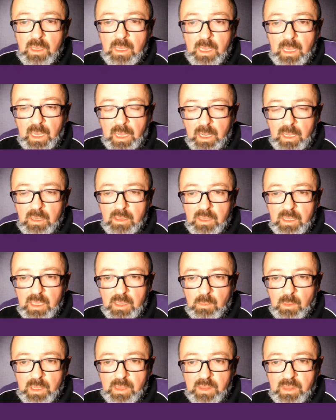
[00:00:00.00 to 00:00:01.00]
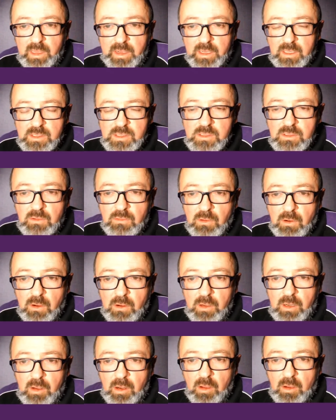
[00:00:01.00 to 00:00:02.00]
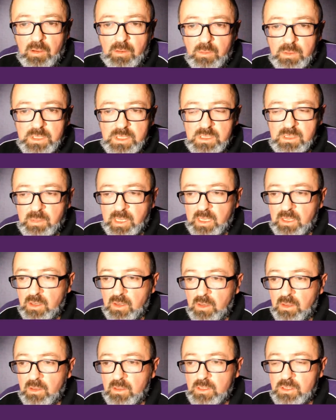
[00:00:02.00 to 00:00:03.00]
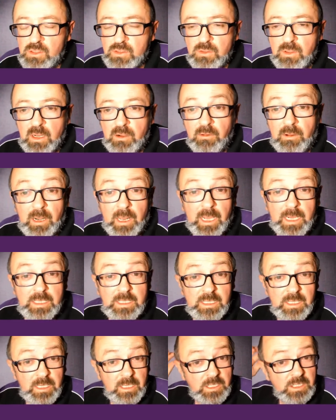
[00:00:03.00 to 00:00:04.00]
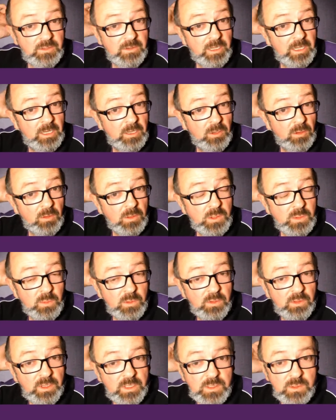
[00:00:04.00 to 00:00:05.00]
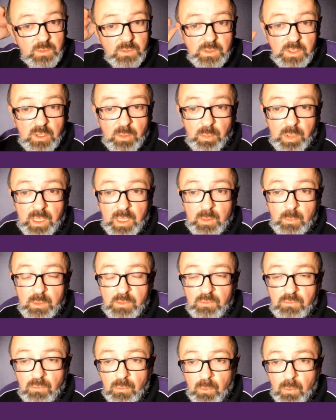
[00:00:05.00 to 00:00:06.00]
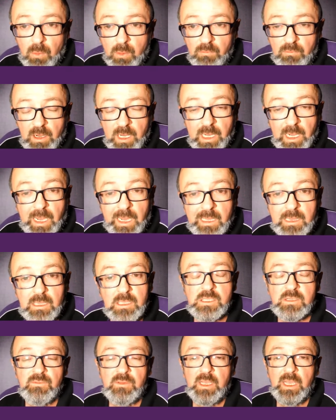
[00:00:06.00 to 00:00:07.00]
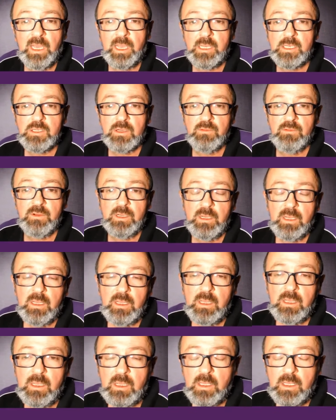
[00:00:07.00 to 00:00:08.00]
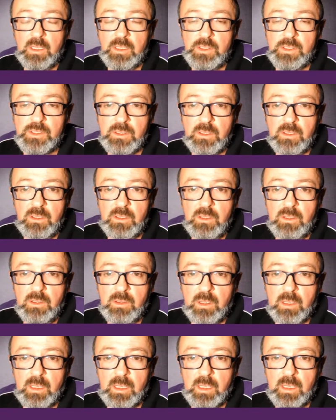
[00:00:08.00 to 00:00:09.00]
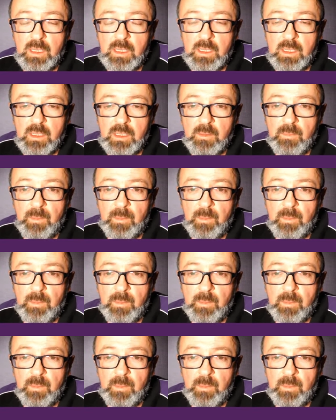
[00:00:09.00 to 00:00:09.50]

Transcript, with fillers: And the 1000 krone note, which is about 218 Australian dollars worth, is also being withdrawn regardless of the age of it to uh,